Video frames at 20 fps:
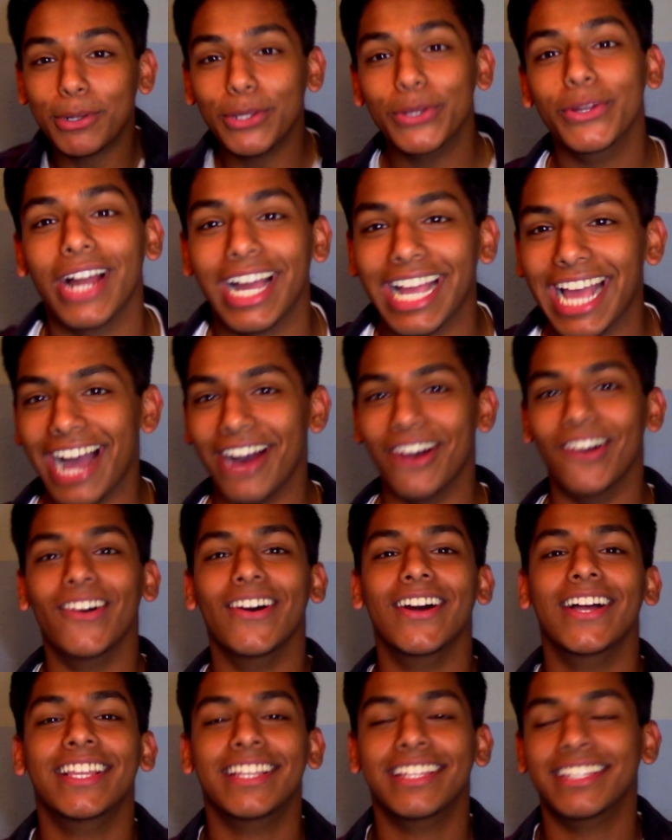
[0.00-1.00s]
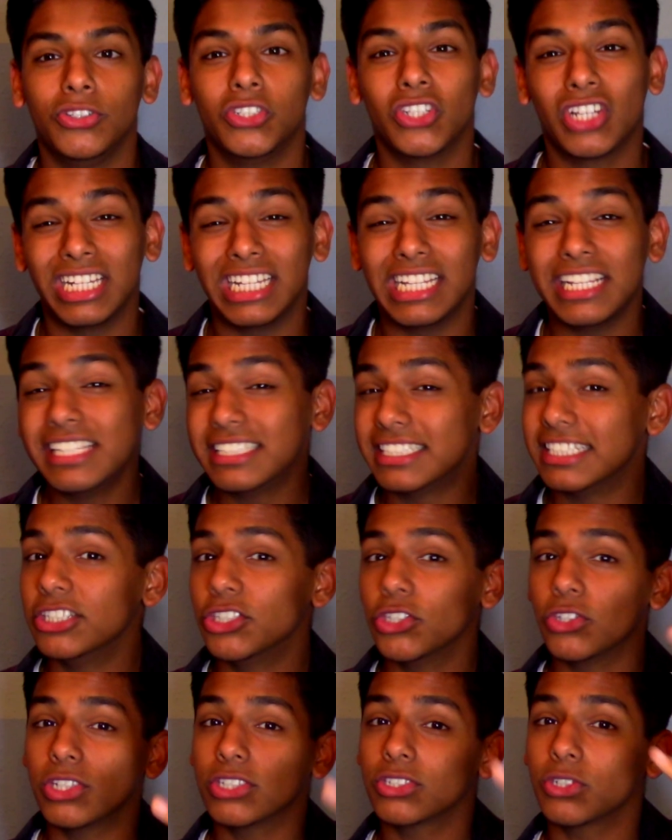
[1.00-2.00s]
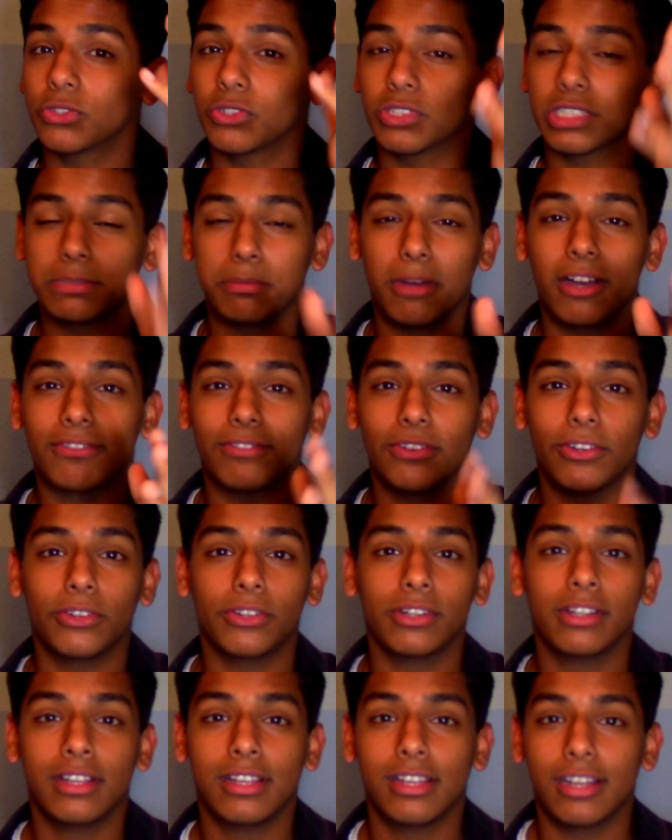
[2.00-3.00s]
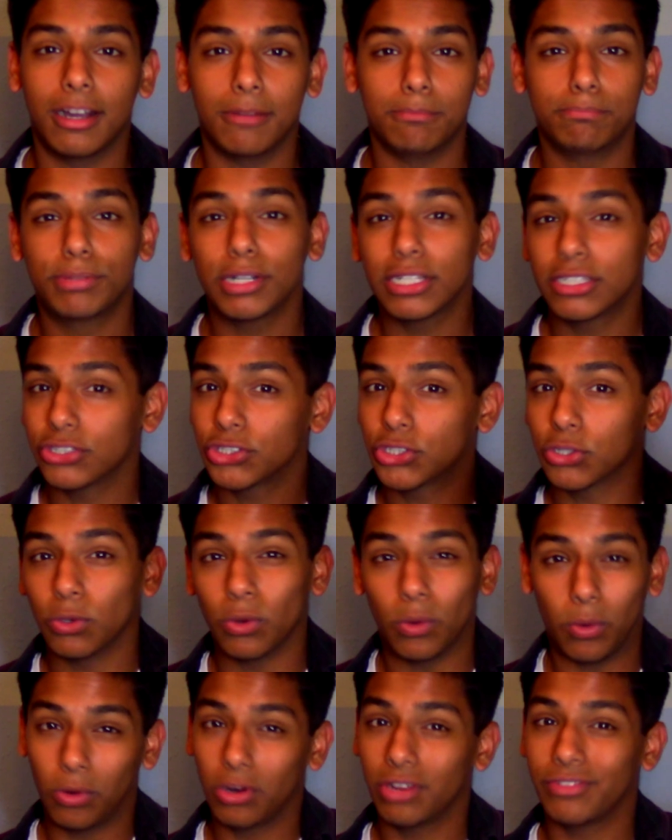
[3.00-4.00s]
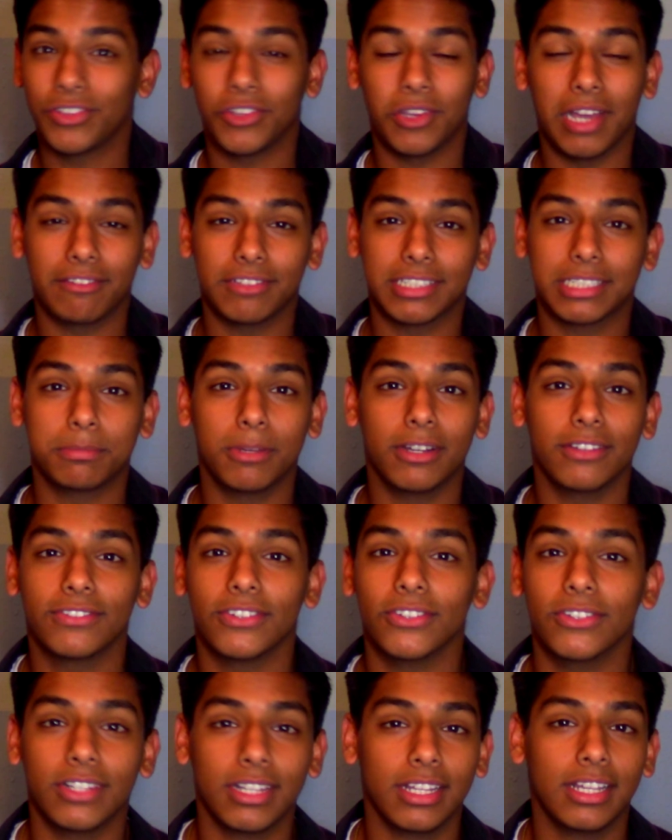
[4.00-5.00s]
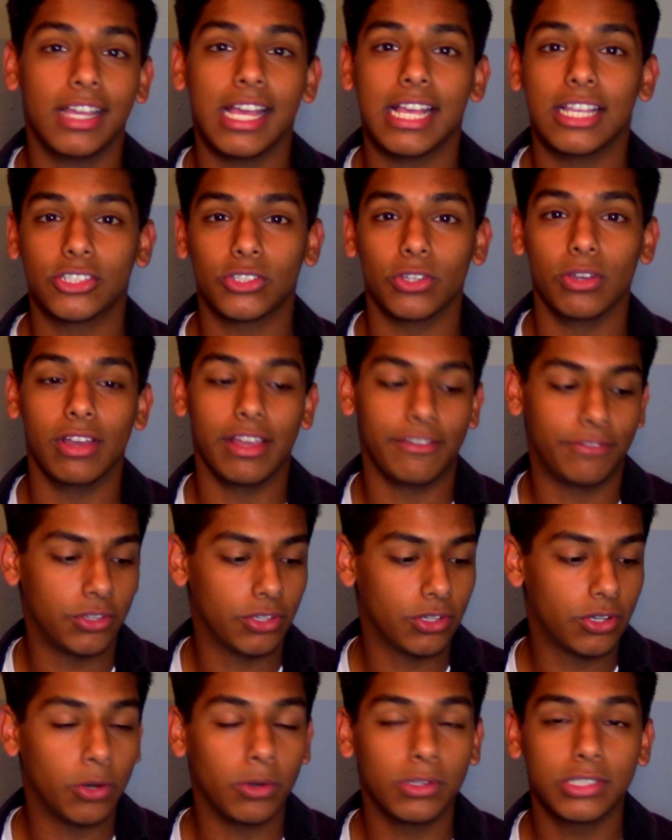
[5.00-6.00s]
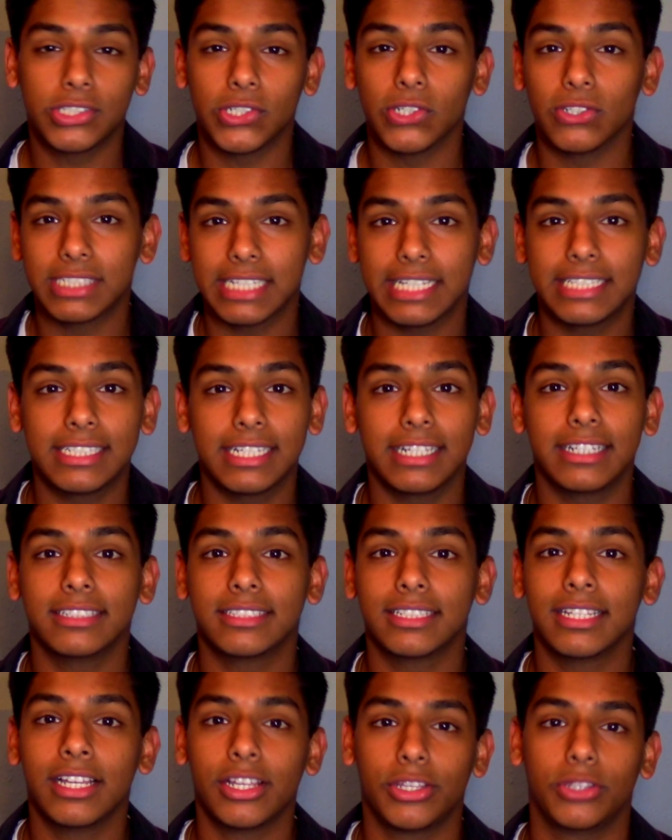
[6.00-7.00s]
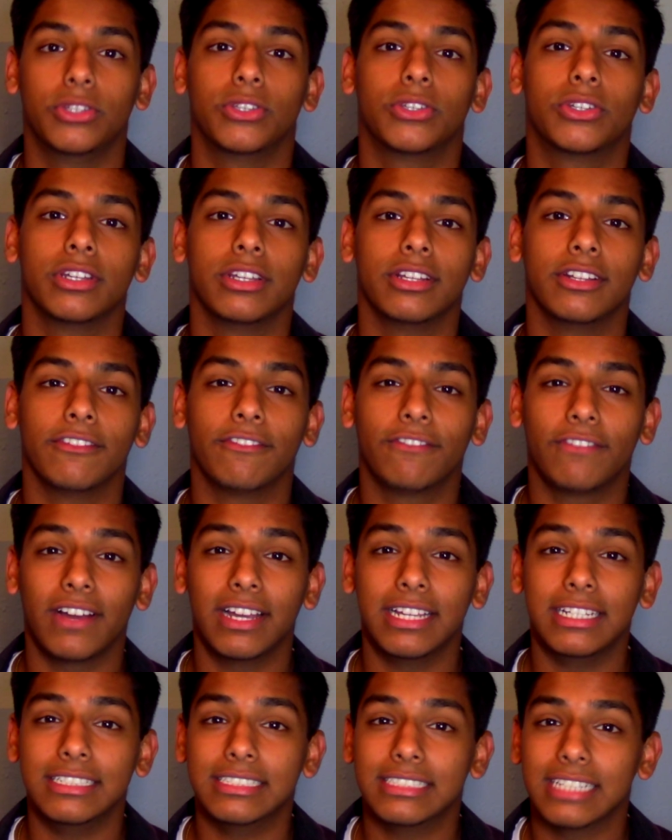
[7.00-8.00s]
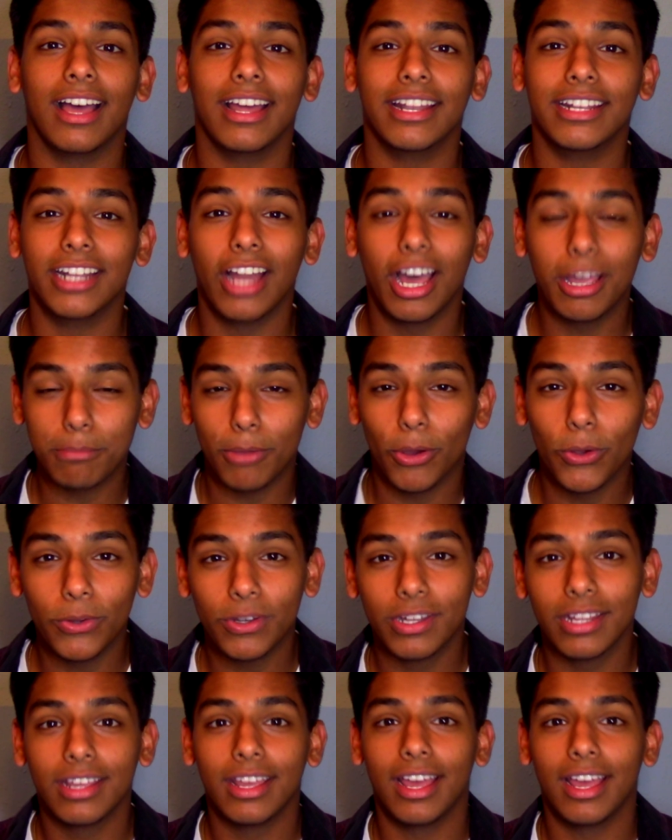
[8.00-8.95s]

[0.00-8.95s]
light out. You can easily do this on your smartphone. I'm pretty sure all of you have a smartphone. So if you go onto your settings, you can find a night mode,